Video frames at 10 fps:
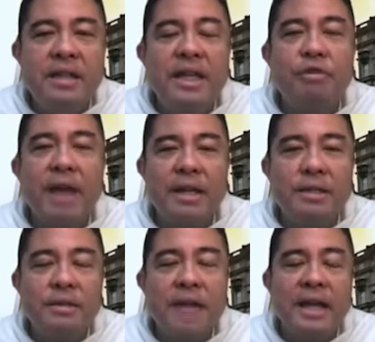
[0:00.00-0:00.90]

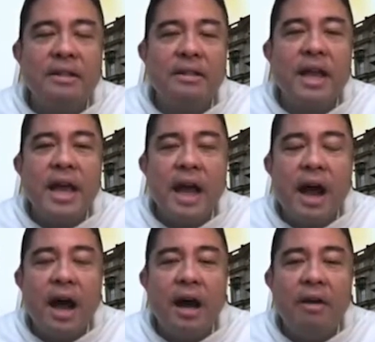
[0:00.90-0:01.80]
that
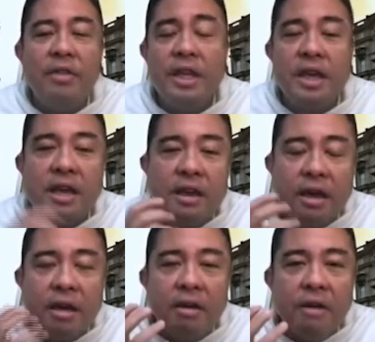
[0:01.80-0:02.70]

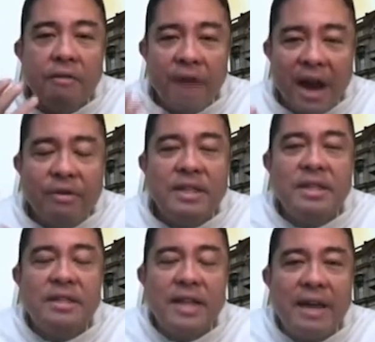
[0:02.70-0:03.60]
the virus
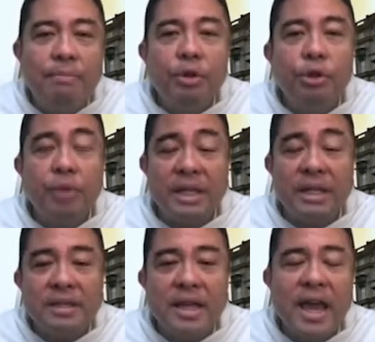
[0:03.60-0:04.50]
is able to
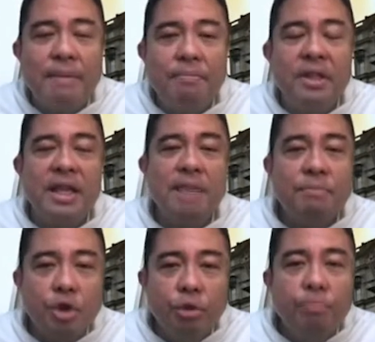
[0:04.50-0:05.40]
escape the
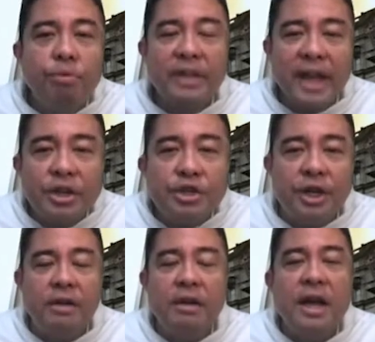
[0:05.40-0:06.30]
immune
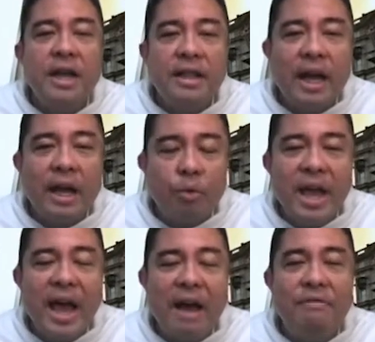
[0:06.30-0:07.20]
protection that we
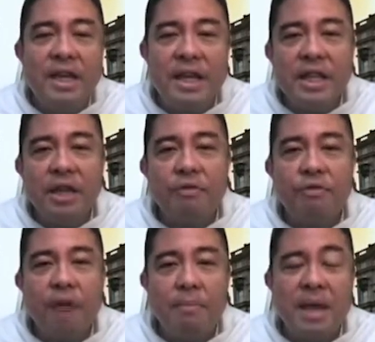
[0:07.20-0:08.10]
have either
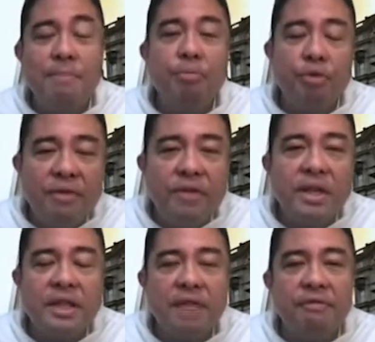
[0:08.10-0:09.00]
from a
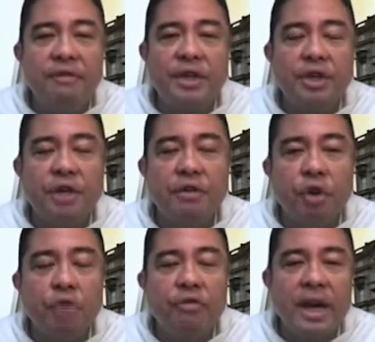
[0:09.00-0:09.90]
previous infection of
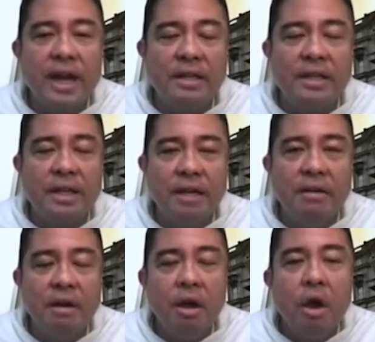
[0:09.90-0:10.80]

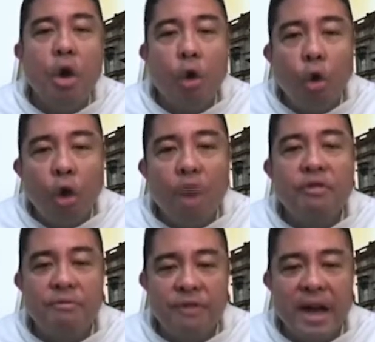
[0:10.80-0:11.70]
COVID-19 or
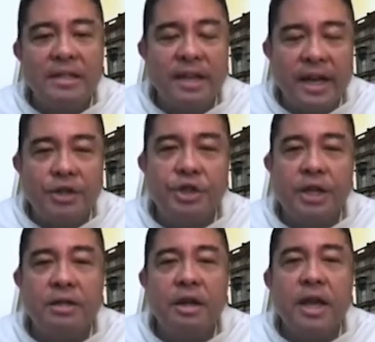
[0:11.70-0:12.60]
from
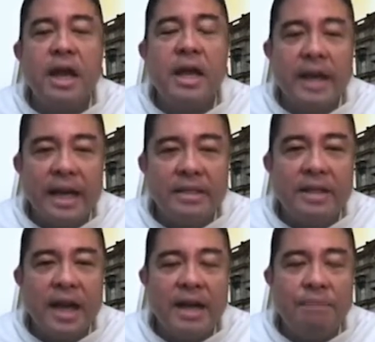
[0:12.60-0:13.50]
vaccination. Next
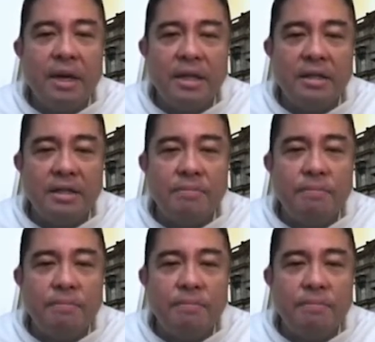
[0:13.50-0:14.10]
slide, please.